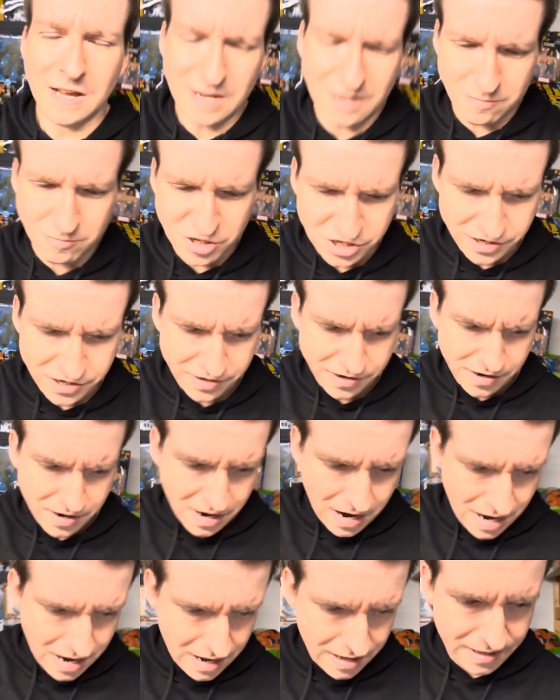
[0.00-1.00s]
I'm sure
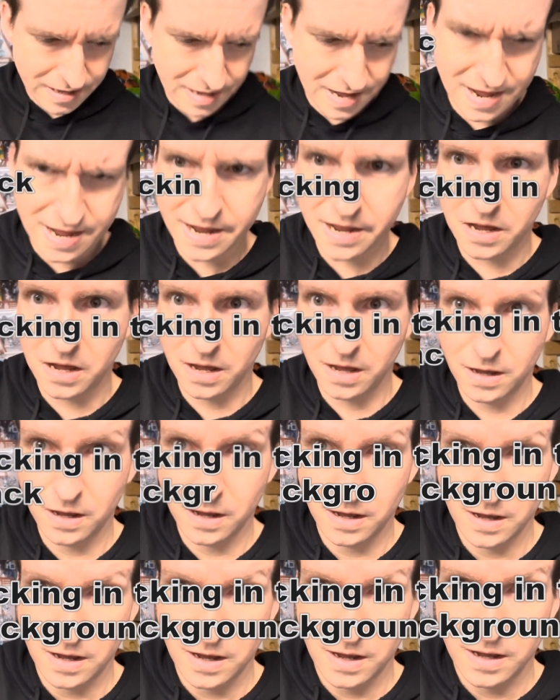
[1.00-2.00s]
that
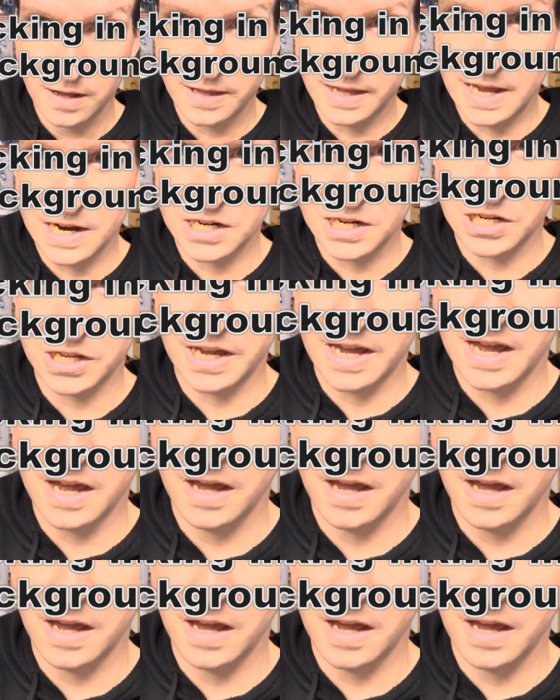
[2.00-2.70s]
they actually,